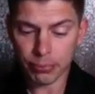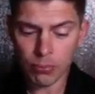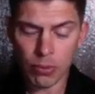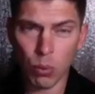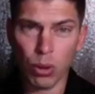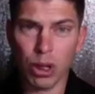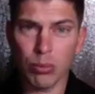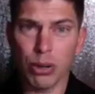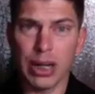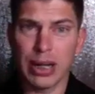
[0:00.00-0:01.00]
We're going to
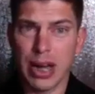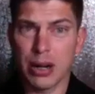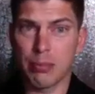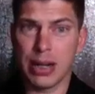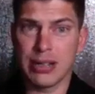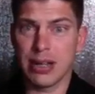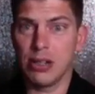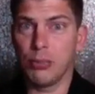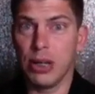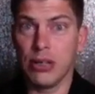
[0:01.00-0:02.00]
break it down into
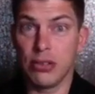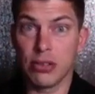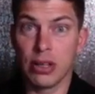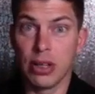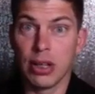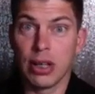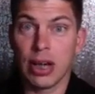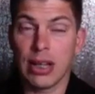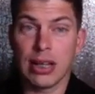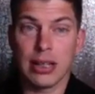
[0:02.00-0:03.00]
bite-sized pieces.
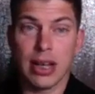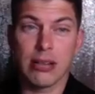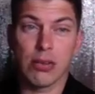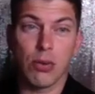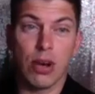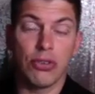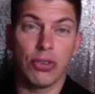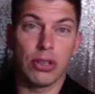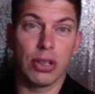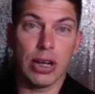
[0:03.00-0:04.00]
I like to ask the
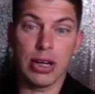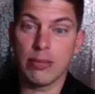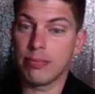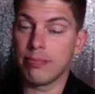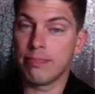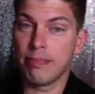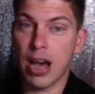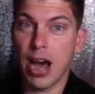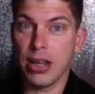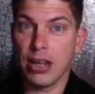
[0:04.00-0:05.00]
question,
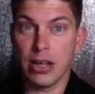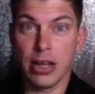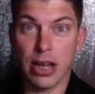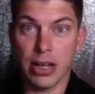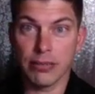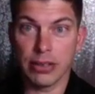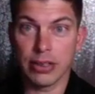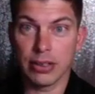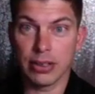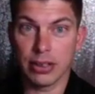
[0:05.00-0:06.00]
how do you eat an elephant?
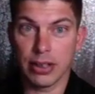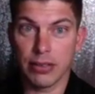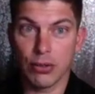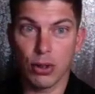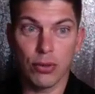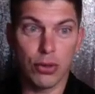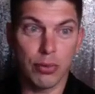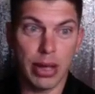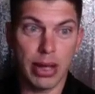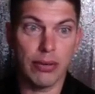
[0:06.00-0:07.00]
And a few of you
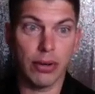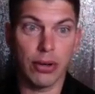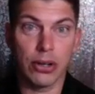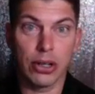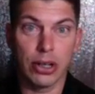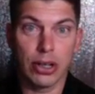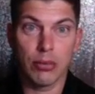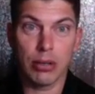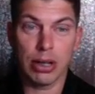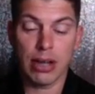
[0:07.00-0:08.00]
may have heard
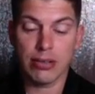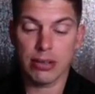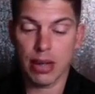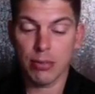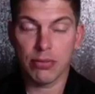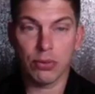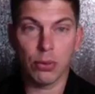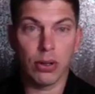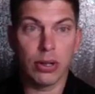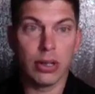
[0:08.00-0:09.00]
me ask that
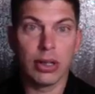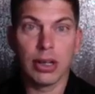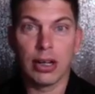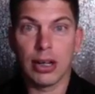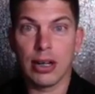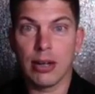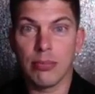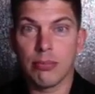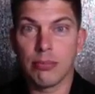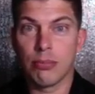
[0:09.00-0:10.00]
before.
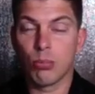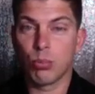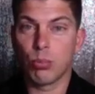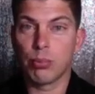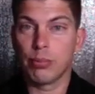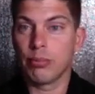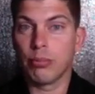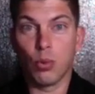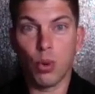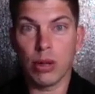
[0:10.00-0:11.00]

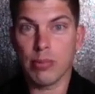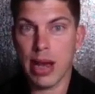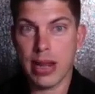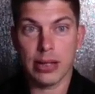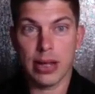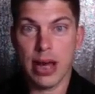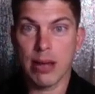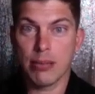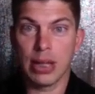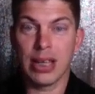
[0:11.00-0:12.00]
One bite at a
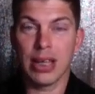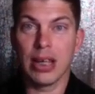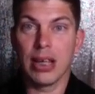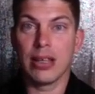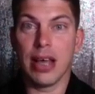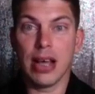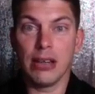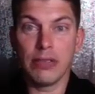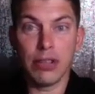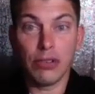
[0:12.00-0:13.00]
time. Like, the
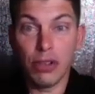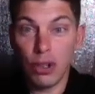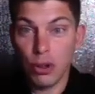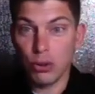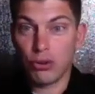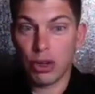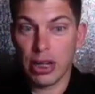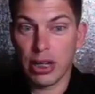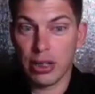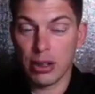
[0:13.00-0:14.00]
elephant is huge,
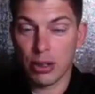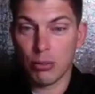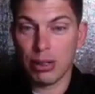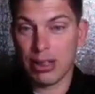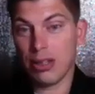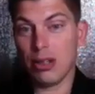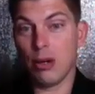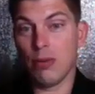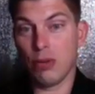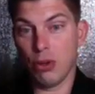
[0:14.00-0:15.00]
right? But you know,
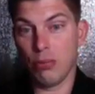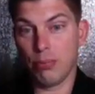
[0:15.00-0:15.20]
if you